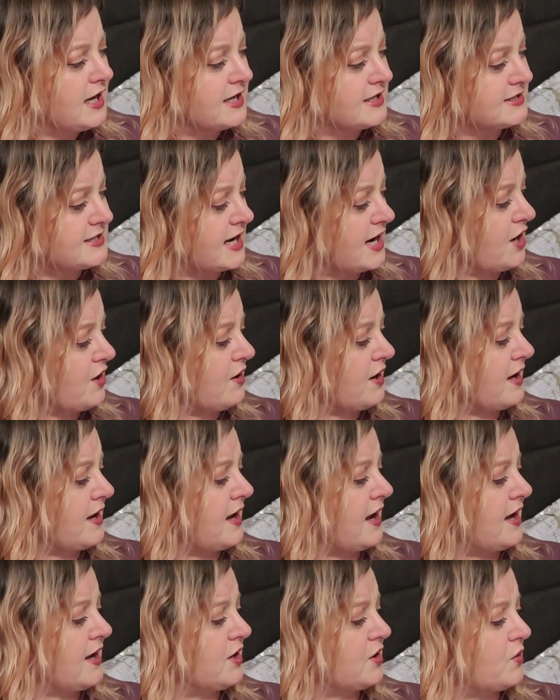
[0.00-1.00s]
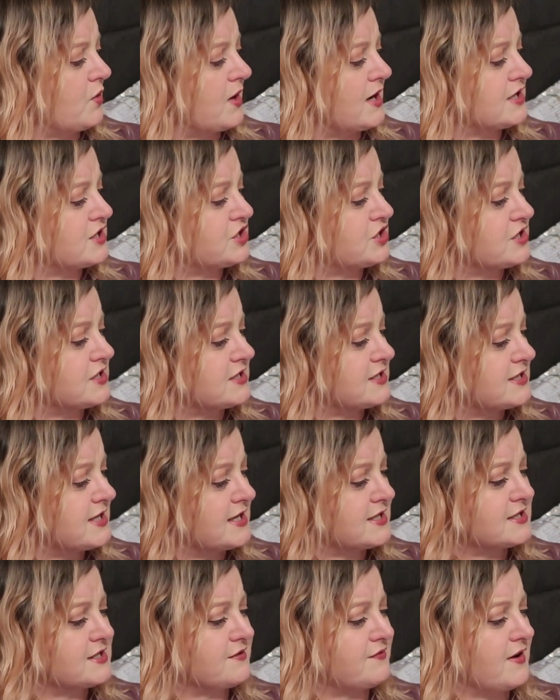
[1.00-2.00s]
interrogate, question,
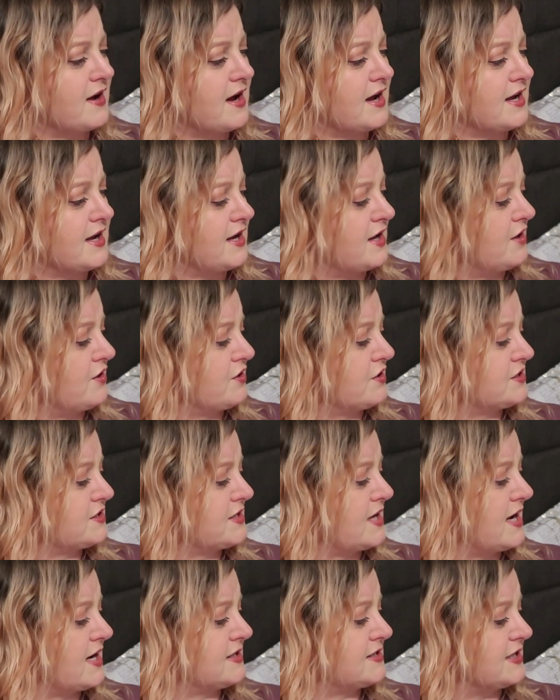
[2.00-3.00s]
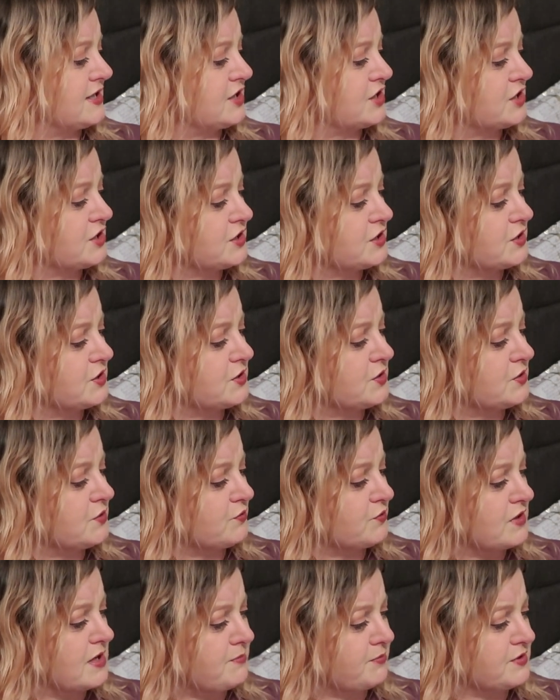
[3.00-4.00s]
testify, intersect, include,
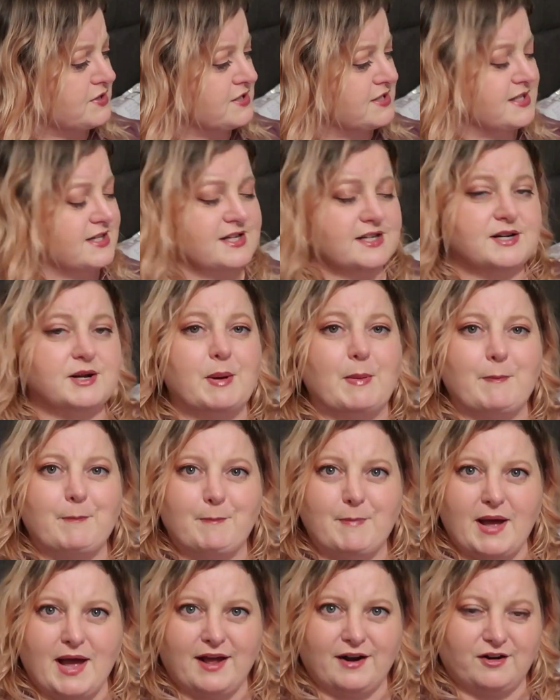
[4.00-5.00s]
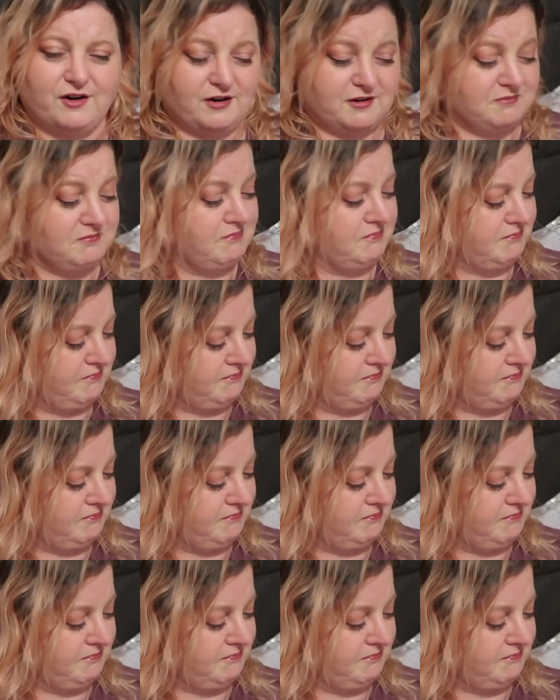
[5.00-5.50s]
represent, matter.